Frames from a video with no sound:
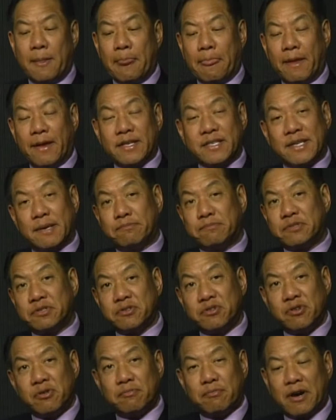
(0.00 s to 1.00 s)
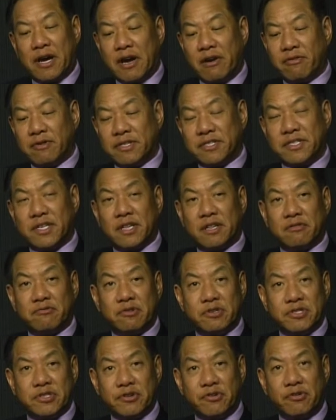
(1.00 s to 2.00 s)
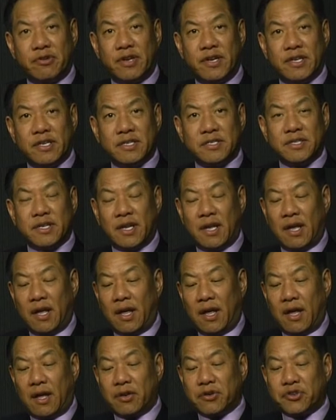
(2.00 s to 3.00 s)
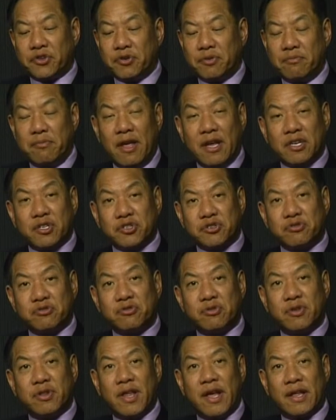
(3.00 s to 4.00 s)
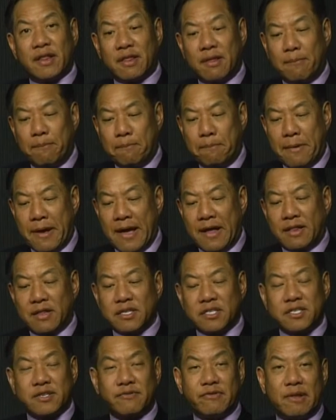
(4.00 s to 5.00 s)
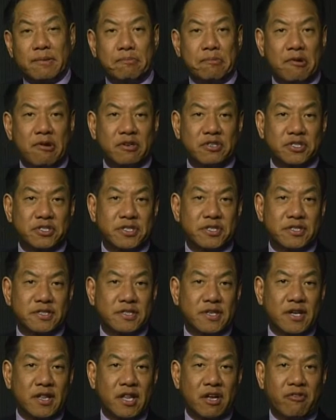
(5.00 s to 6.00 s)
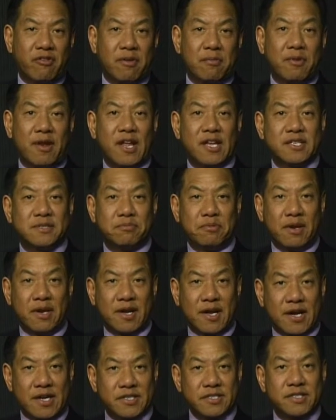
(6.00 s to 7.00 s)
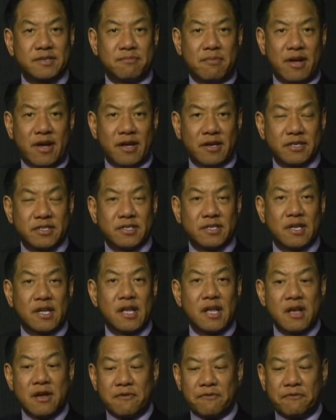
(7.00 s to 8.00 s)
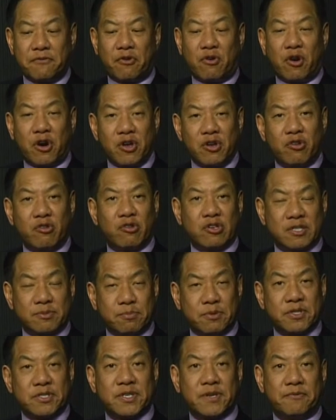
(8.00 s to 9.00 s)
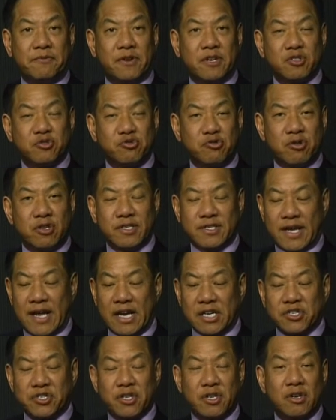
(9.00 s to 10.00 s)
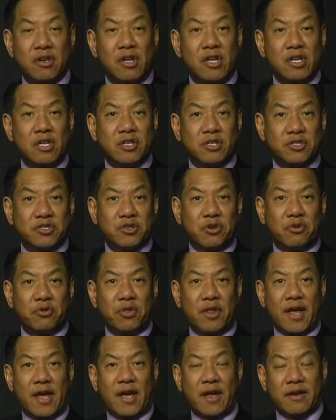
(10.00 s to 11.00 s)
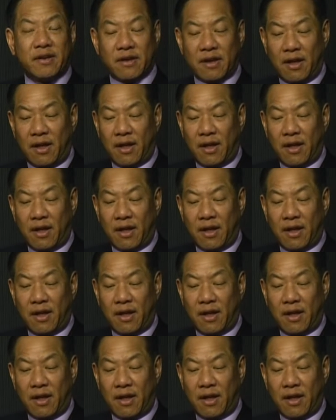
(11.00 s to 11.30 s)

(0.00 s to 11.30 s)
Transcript: It's up to your buyer and seller attorneys to make sure that the balance of the purchase and sale agreement has been customized for your specific transaction, so that